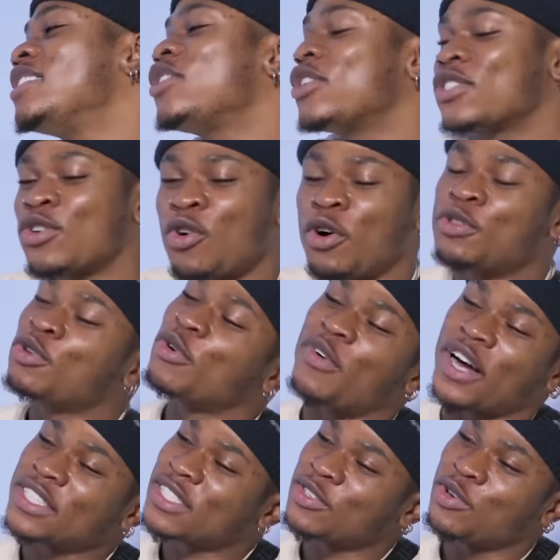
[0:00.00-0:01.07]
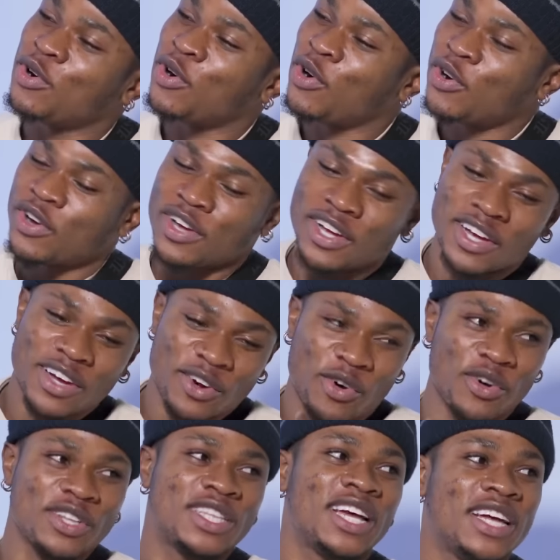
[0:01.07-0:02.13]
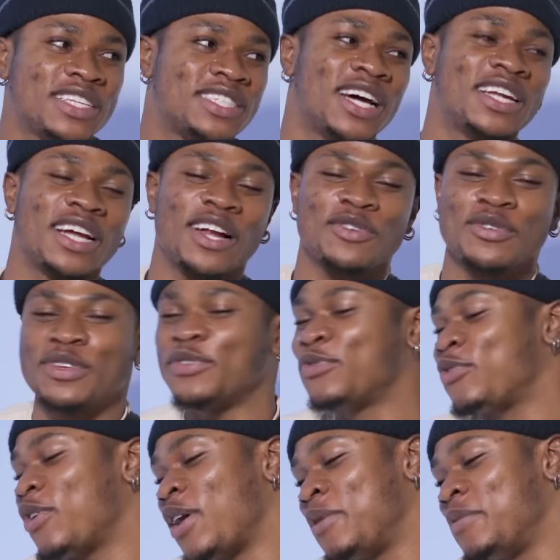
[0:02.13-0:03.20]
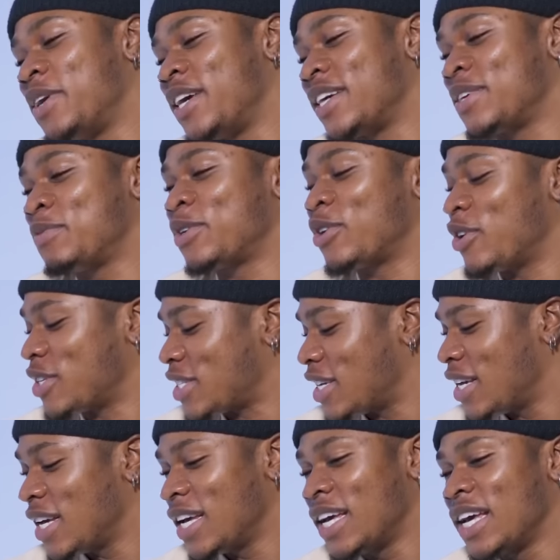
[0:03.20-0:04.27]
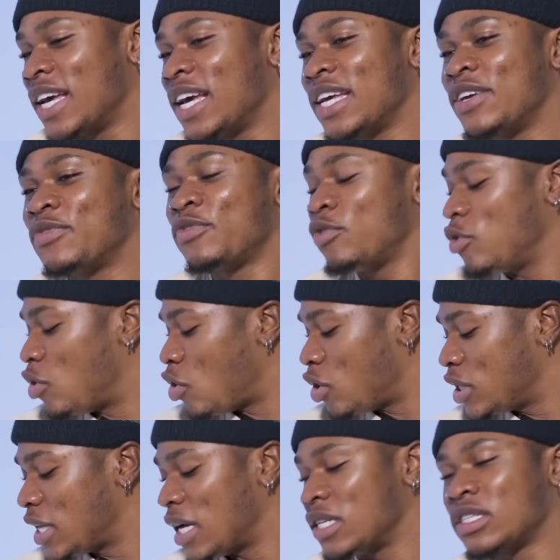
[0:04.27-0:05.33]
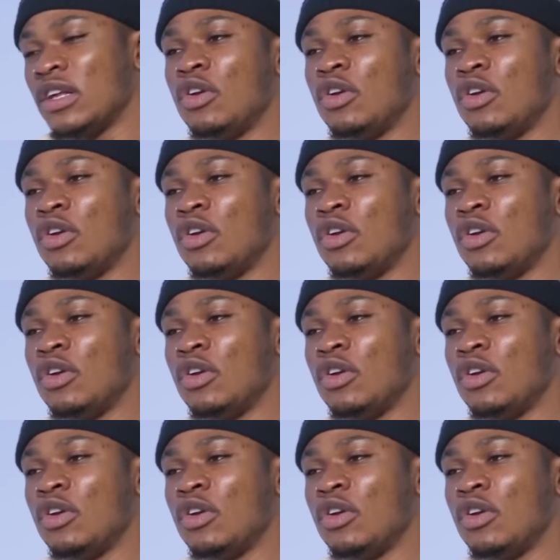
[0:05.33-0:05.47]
it's just controversy or content that they are looking for, beg, because even there's a